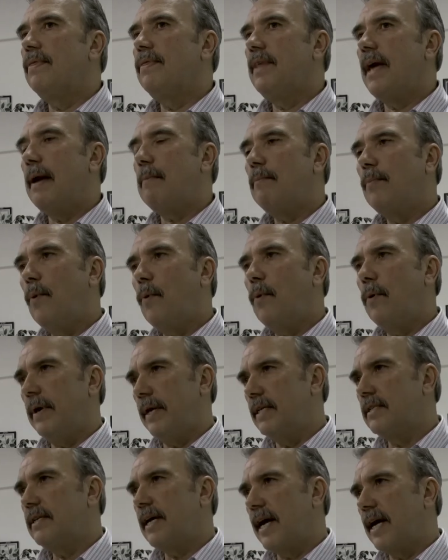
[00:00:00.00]
that board
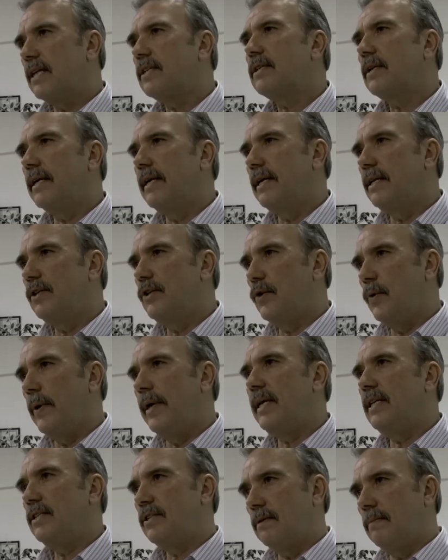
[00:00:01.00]
is actually
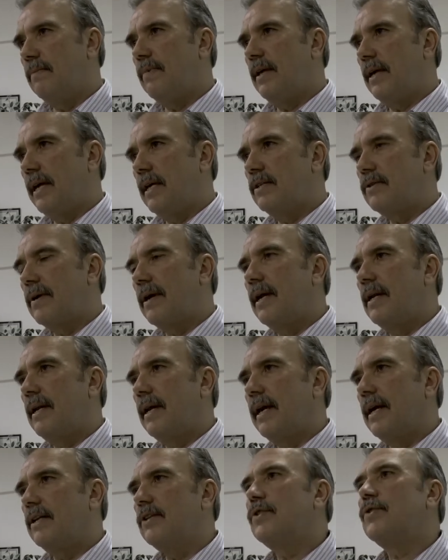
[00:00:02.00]
doing some things right
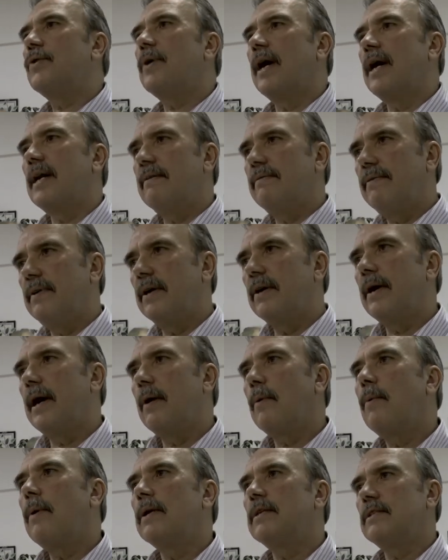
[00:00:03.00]
now, trying to figure
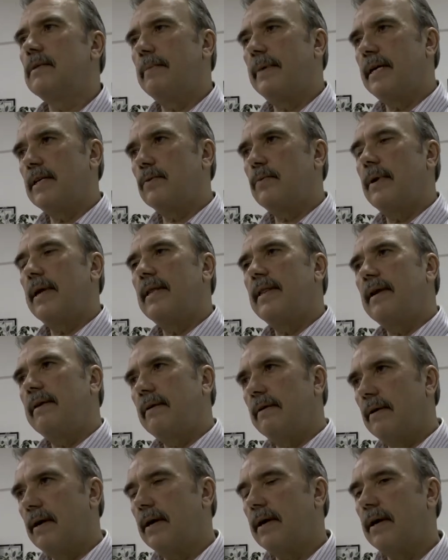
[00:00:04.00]
out what's the best way they,
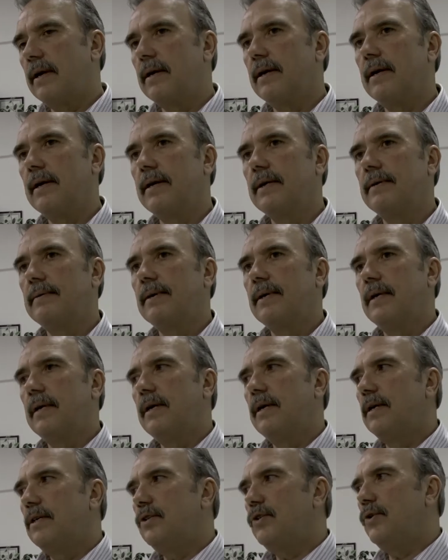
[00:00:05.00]
uh, uh,
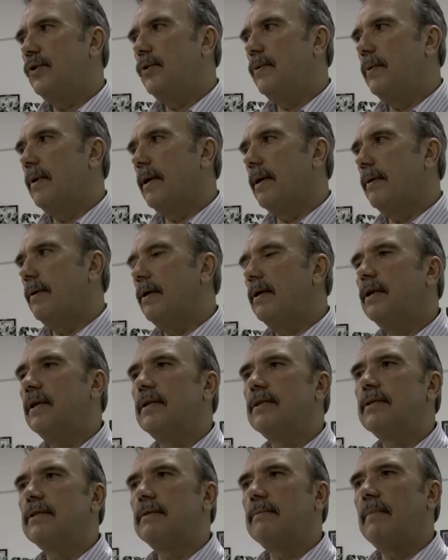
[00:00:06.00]
to uh,
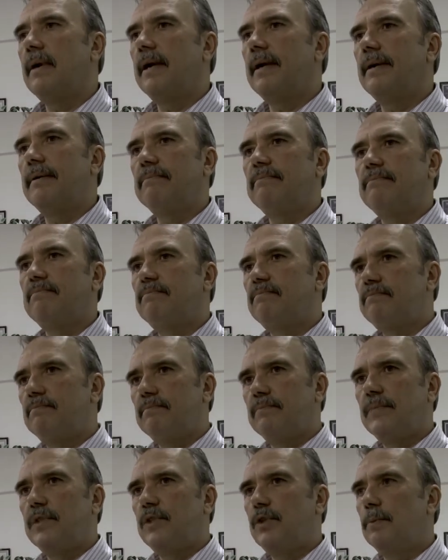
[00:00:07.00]
uh,
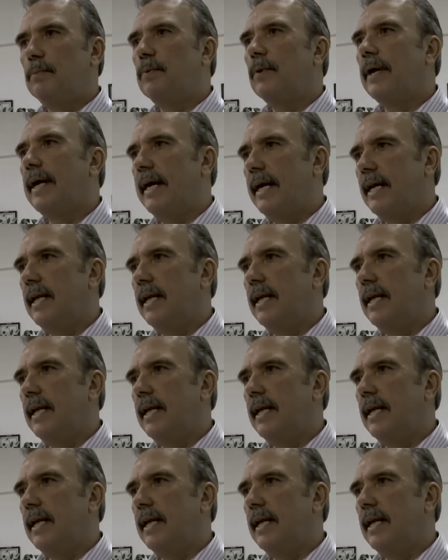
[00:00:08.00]
to bring